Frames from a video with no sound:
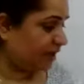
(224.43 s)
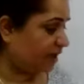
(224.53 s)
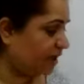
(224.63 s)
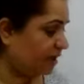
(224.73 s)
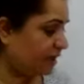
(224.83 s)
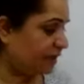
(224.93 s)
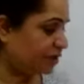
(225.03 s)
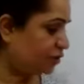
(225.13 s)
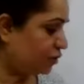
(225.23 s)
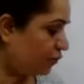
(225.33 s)
Uh,
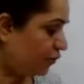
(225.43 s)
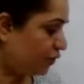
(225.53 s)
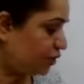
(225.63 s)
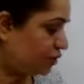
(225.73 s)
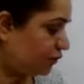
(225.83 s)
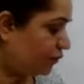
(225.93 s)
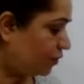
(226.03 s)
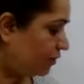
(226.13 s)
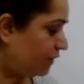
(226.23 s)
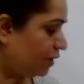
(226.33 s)
so first of
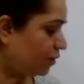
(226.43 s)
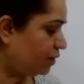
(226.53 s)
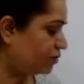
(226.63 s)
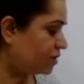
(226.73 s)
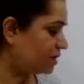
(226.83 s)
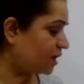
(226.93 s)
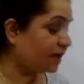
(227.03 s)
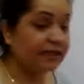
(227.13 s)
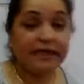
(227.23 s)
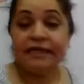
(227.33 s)
all, we are going to
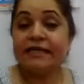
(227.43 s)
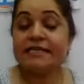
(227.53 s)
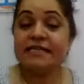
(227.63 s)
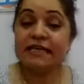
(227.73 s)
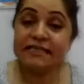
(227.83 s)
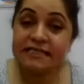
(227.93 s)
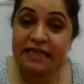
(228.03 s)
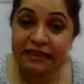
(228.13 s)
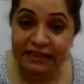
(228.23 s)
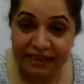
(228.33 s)
start, because that is
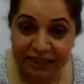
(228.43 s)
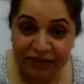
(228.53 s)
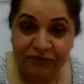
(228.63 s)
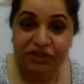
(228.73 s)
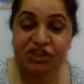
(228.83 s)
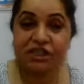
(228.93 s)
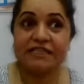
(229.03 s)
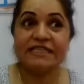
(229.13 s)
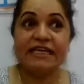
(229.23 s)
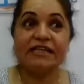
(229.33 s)
another thing which
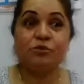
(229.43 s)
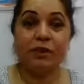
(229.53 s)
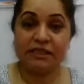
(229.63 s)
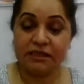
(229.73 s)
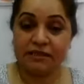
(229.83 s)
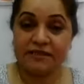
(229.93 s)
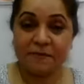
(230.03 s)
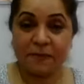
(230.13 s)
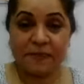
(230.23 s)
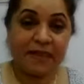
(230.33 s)
is in winters.
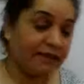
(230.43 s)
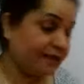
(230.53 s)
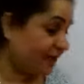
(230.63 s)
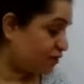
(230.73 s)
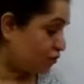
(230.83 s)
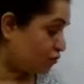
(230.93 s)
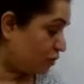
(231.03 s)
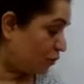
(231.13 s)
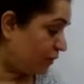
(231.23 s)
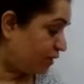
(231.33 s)
That is also
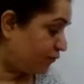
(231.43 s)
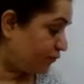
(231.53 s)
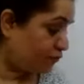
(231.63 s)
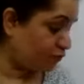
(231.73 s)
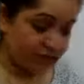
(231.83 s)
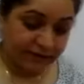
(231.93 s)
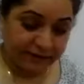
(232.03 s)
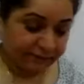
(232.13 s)
a winter fruit.